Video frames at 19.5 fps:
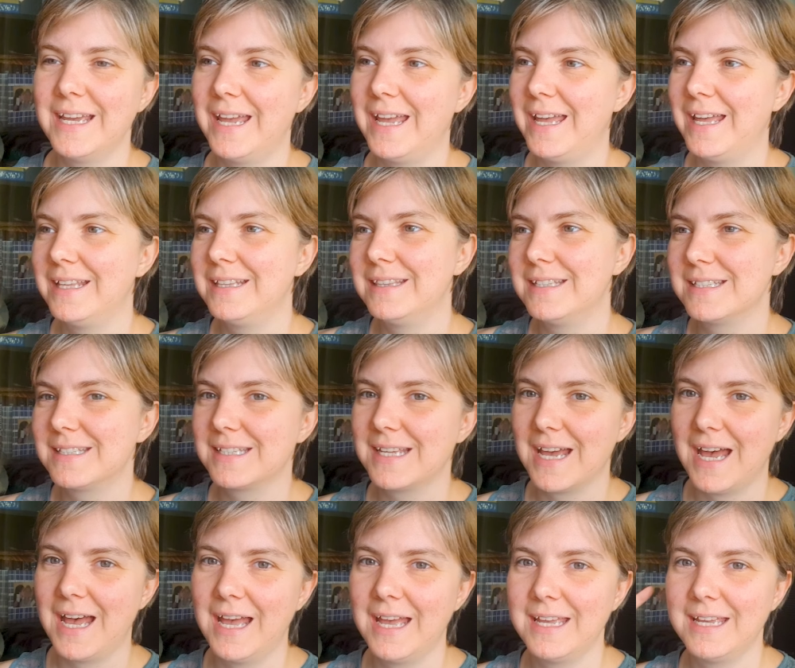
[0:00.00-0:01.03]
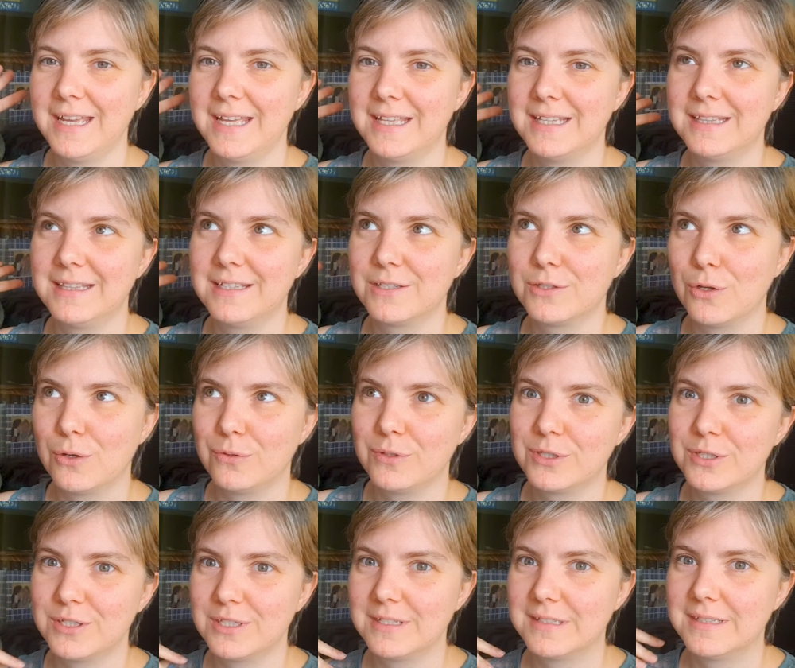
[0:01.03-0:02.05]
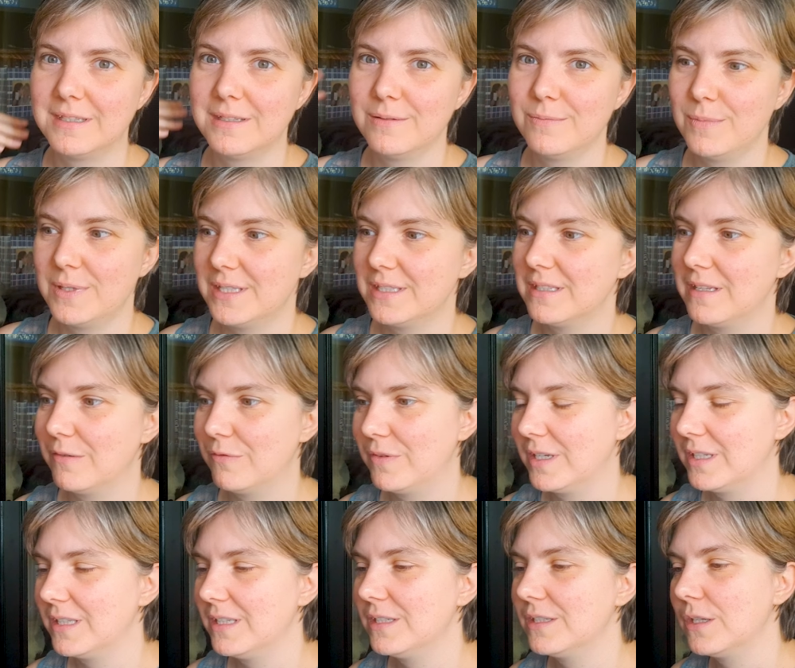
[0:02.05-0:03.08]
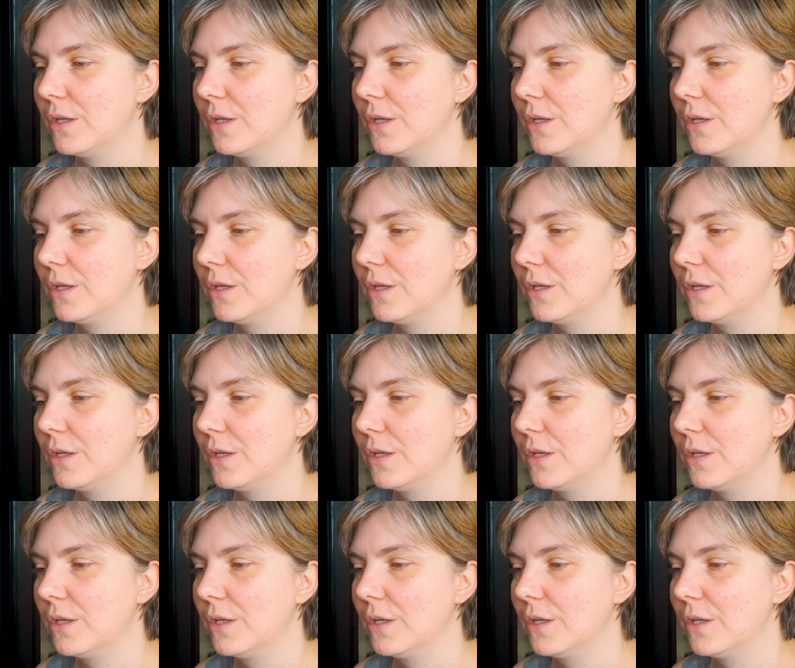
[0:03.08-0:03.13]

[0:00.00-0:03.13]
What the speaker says: and the sky and the solar system and stuff like this.